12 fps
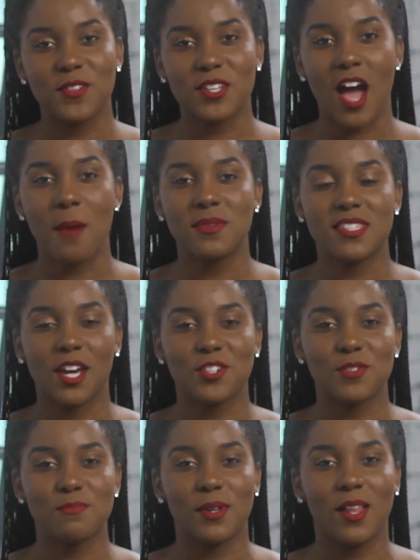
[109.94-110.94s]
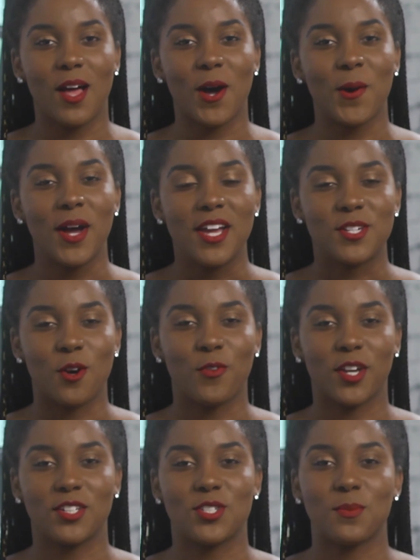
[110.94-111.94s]
off in the comment section below.
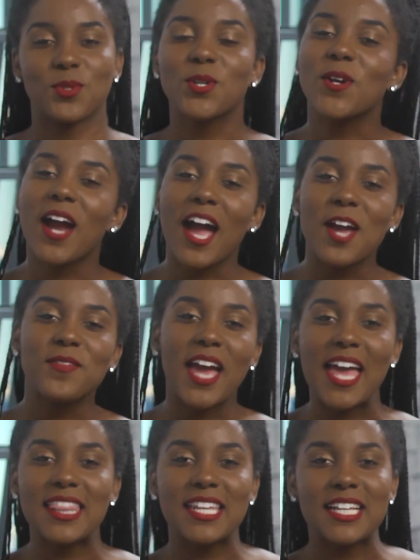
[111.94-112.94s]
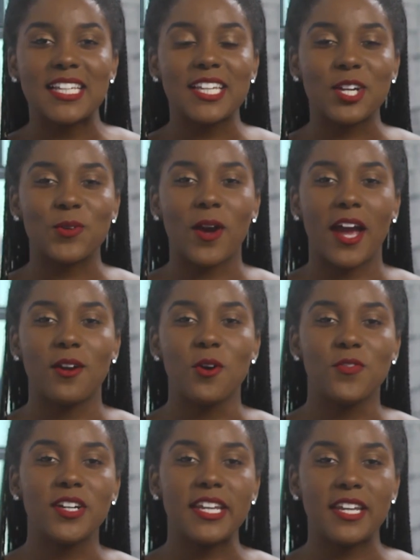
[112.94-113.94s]
Don't forget to subscribe and then click right
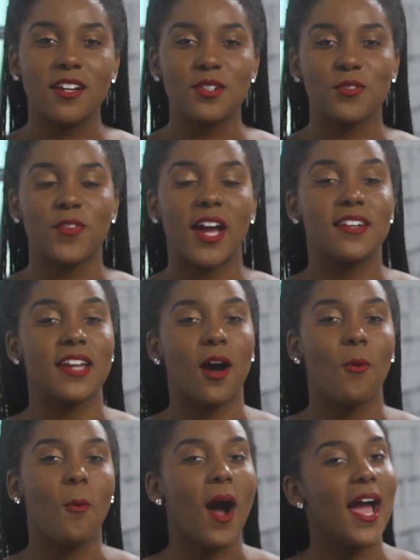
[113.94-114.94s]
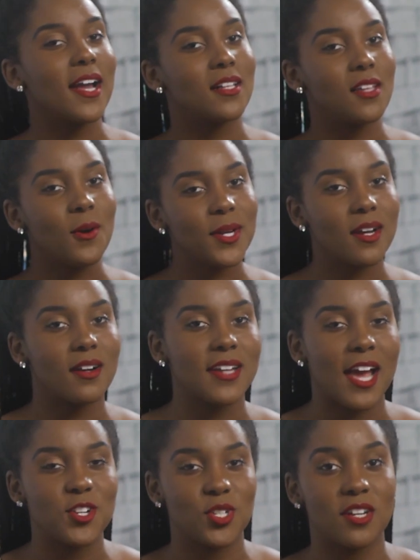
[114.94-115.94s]
over here to find out why Khloe
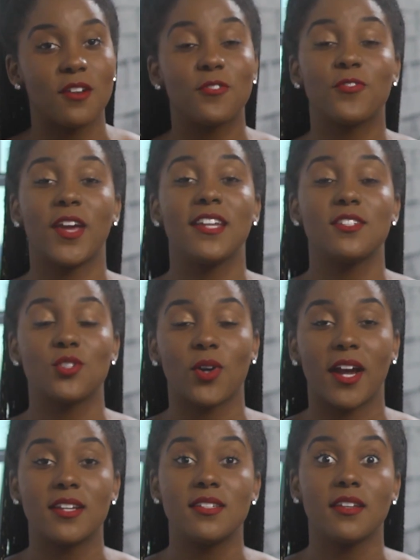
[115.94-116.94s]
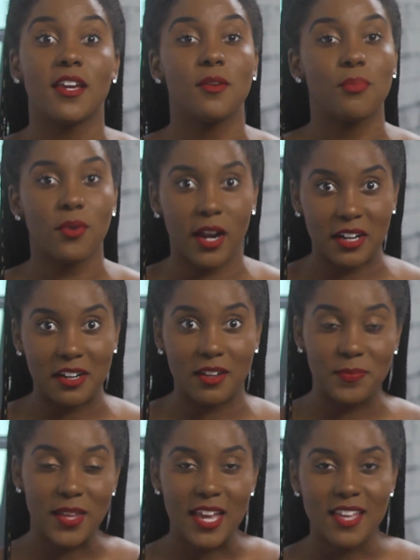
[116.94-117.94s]
Kardashian faked trying to get
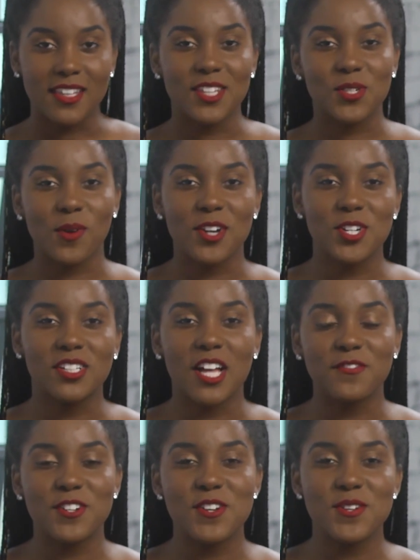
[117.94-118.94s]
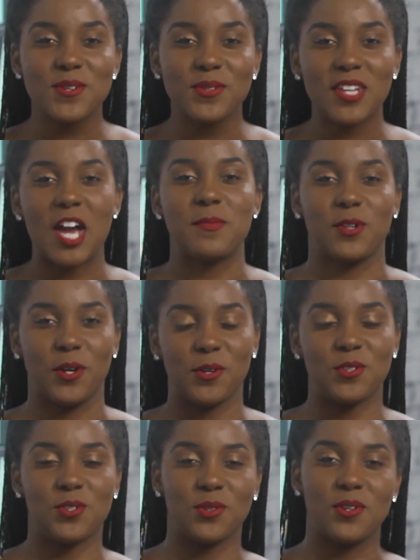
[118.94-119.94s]
pregnant. Thanks for watching Clevver News. I'm your
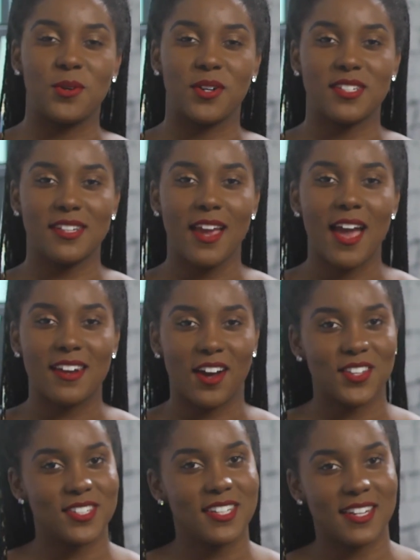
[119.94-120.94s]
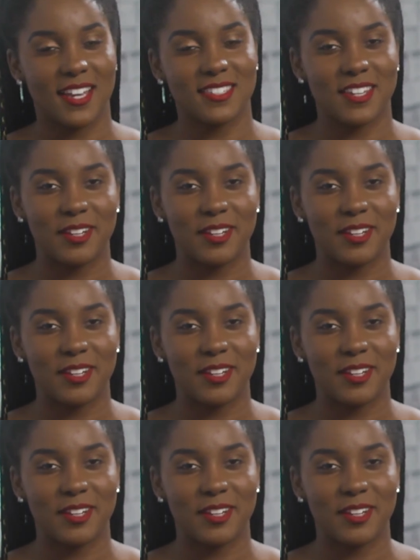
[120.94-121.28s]
host, Drew Dorsey, and I'll see you next